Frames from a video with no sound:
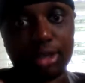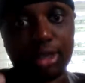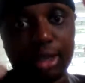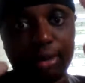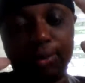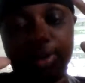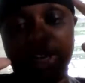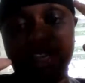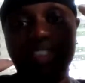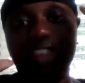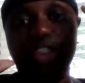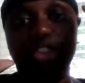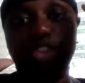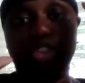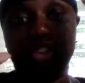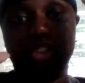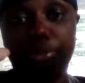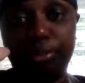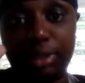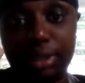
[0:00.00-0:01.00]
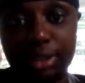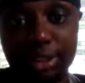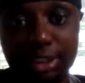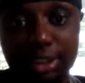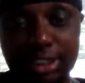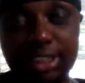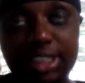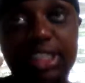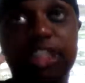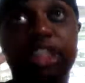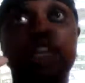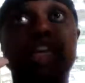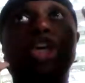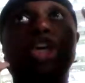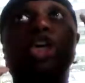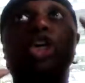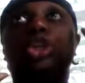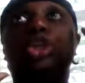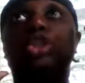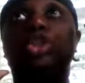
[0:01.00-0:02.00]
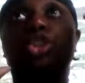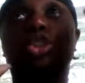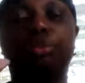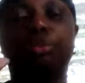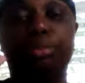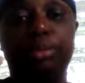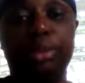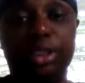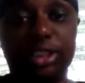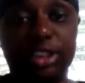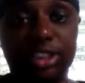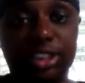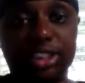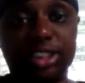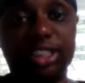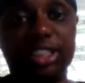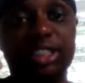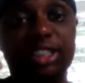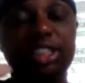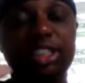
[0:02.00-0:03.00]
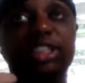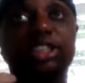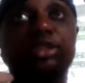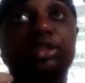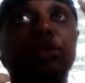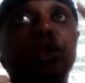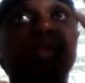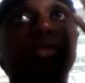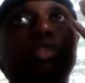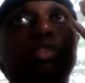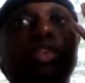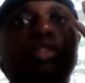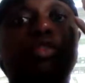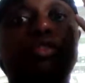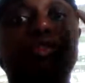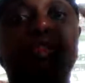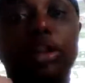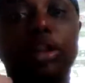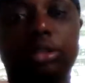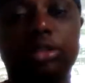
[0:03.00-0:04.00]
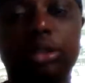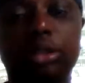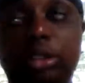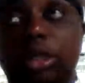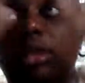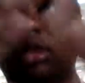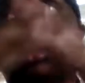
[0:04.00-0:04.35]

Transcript: Like, when I say tremendously, things were reversed.